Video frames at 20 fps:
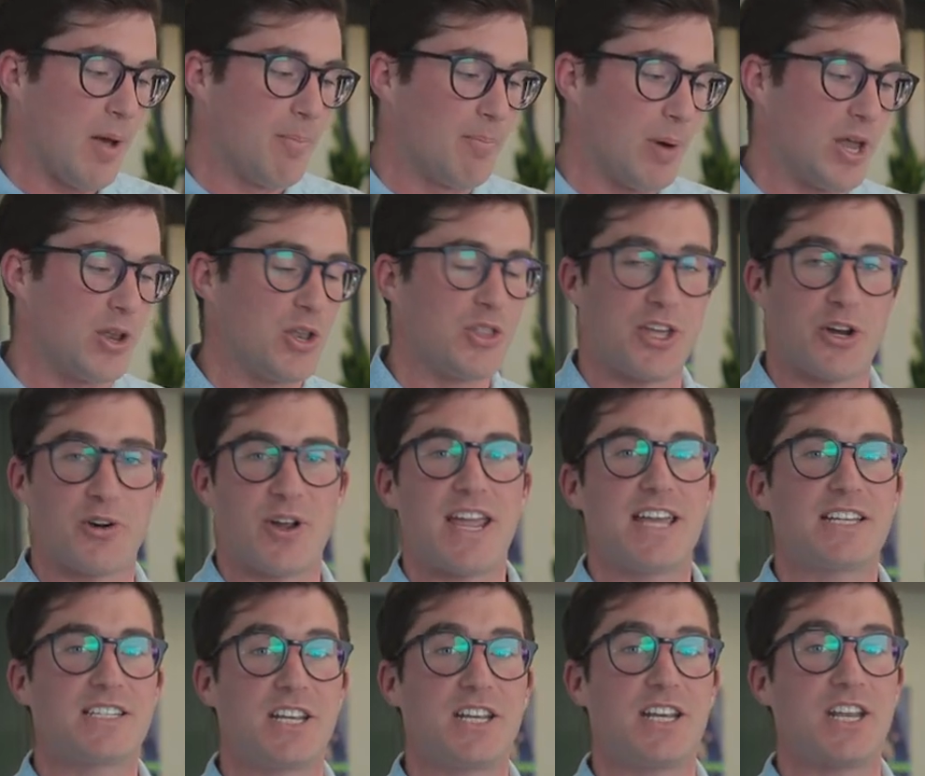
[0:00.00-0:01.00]
But there
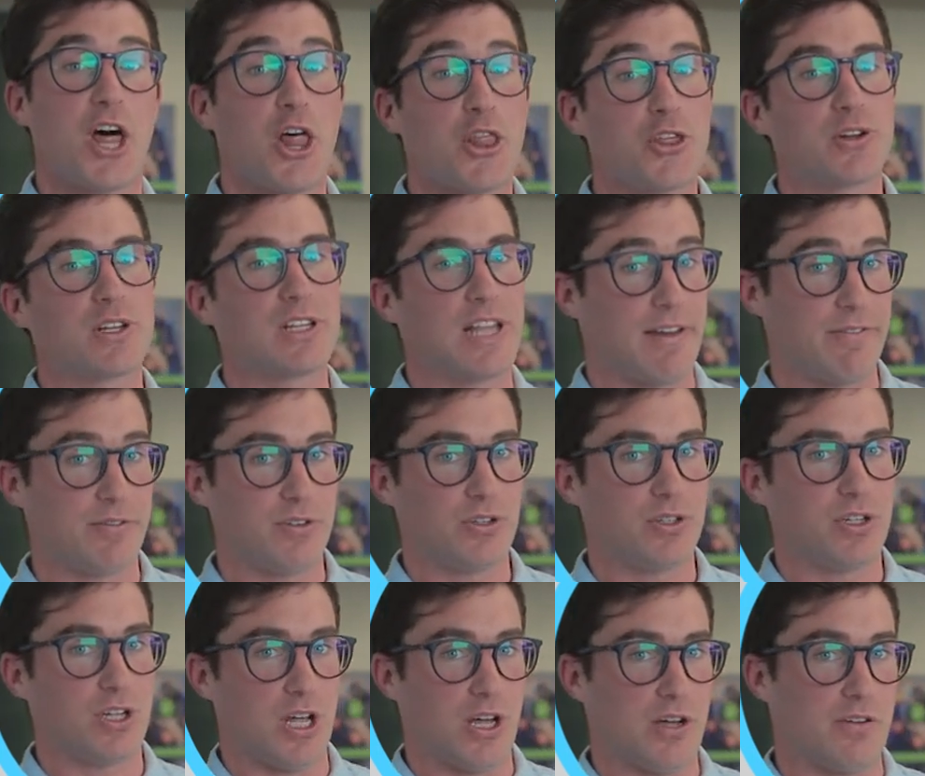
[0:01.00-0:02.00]
is another
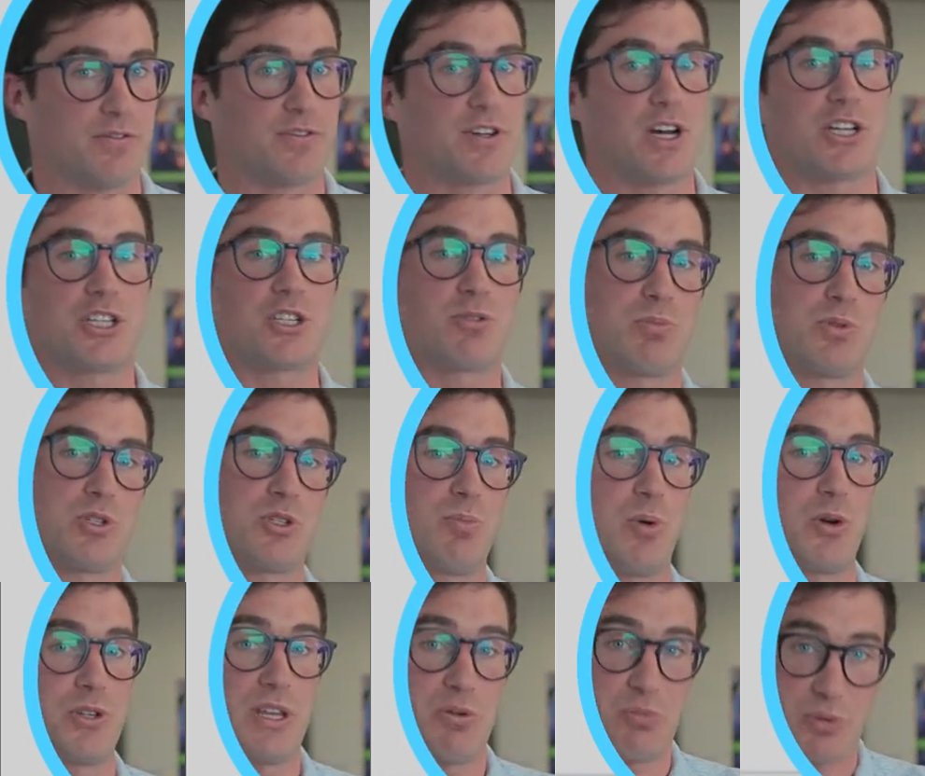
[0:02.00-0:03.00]
level of customer
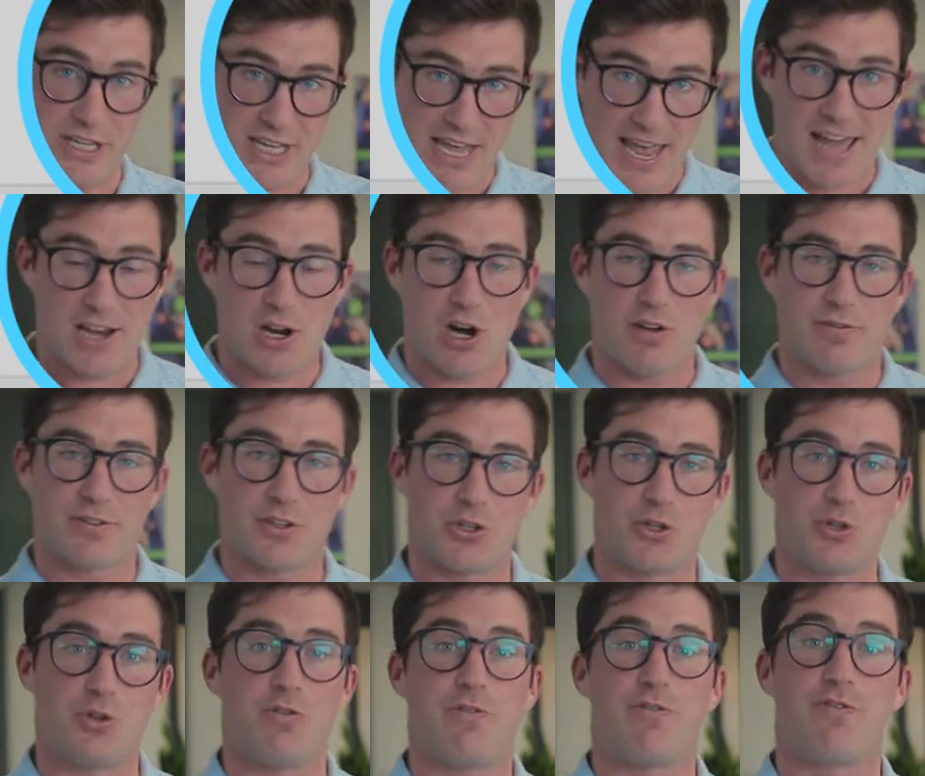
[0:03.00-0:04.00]
support that we can offer
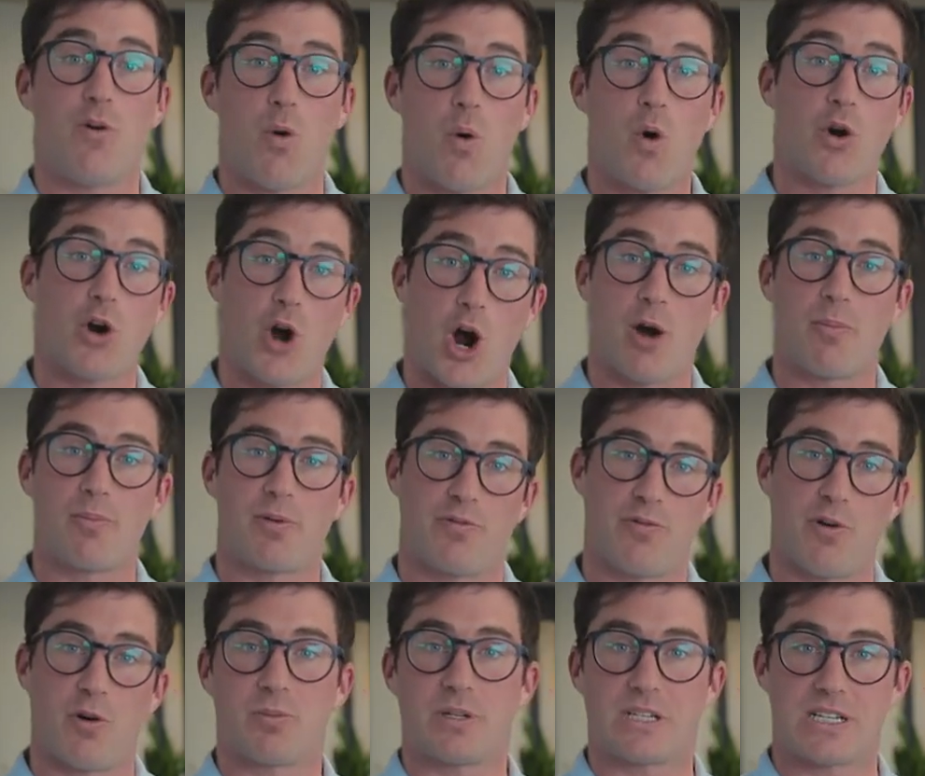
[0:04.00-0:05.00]
you for our
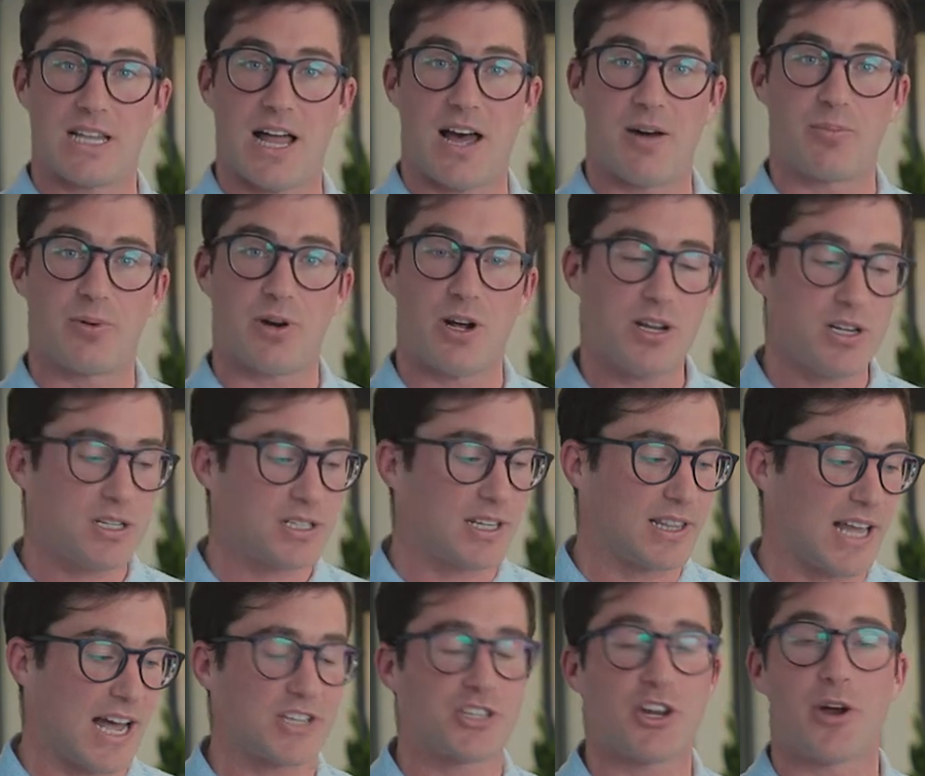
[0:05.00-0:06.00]
Performance Cloud product,
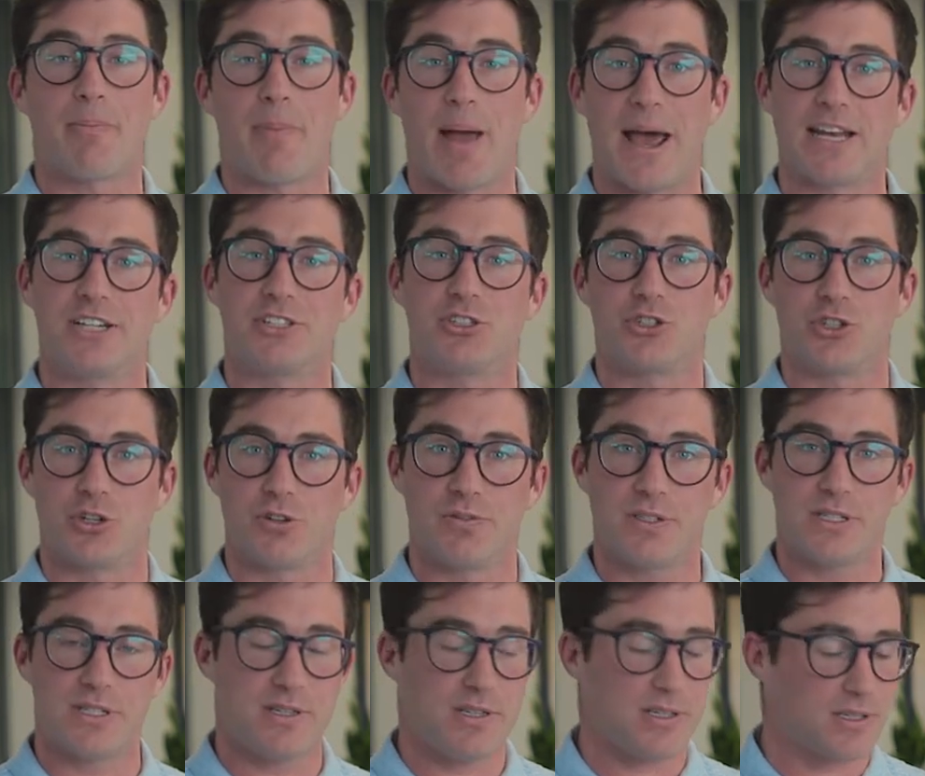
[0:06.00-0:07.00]
and that's our managed
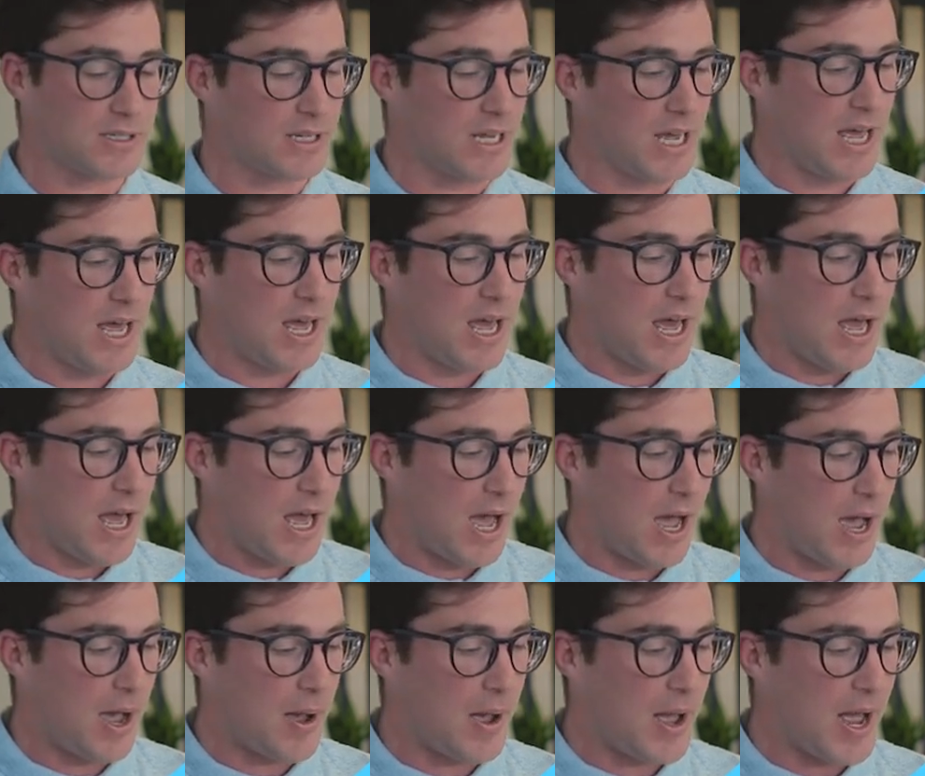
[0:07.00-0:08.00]
services.
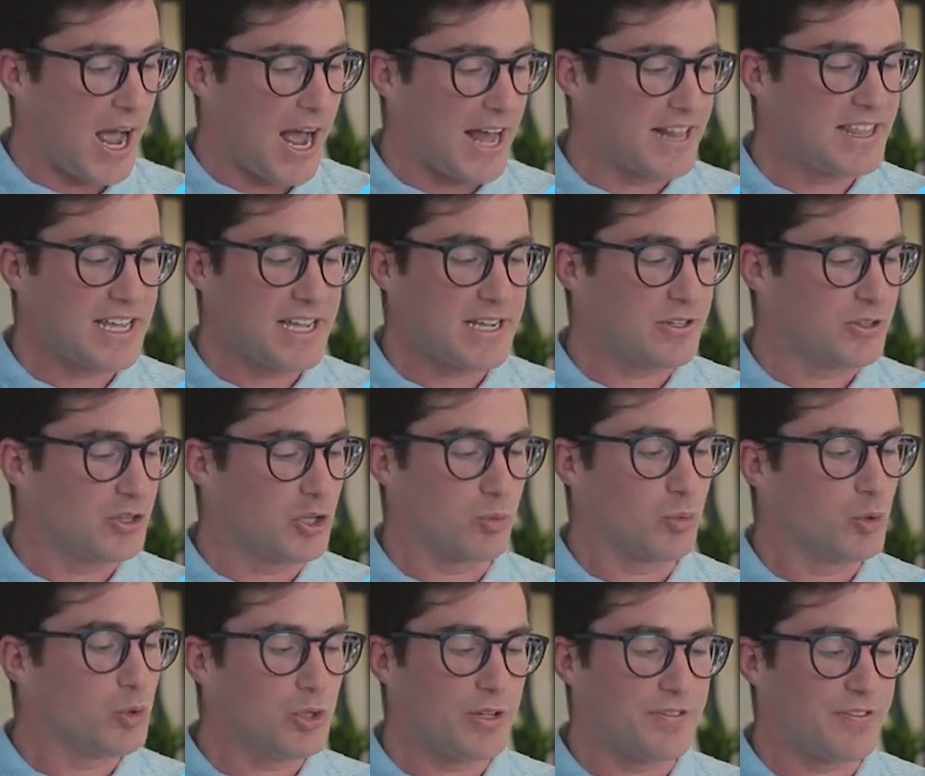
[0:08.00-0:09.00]
I think the
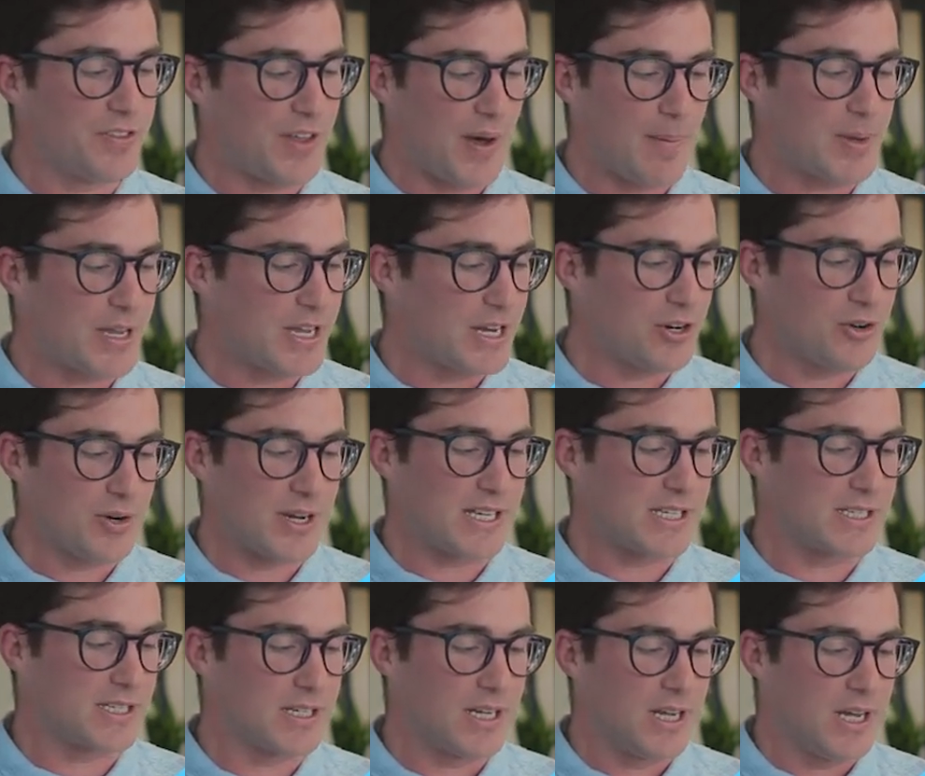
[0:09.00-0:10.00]
rule of thumb here
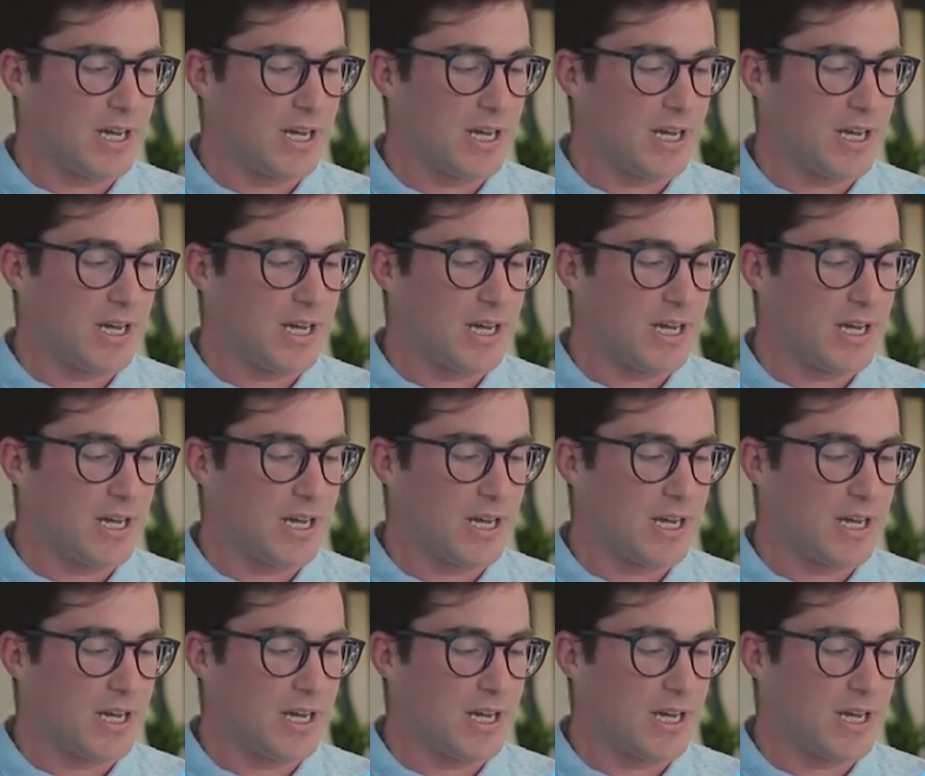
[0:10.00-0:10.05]
is